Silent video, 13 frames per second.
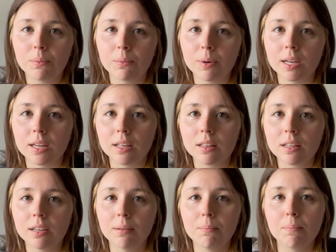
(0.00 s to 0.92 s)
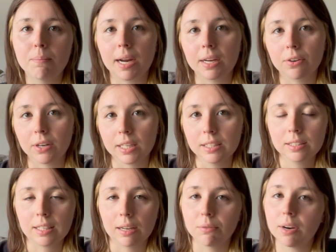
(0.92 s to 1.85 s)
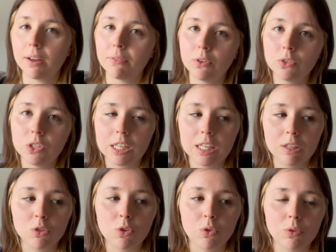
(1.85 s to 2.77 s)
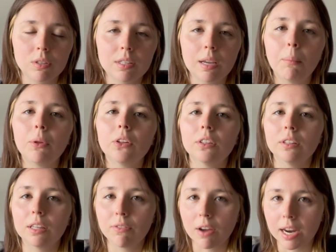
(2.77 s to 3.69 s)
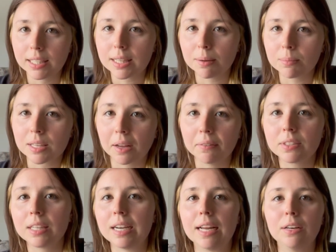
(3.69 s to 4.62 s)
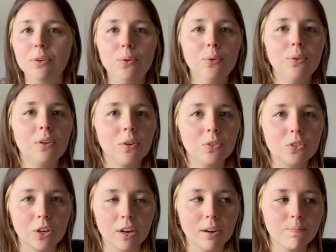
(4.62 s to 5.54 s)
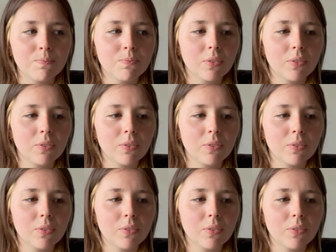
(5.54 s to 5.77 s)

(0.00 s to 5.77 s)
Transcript: with migrants and refugees who similarly find themselves in a new culture.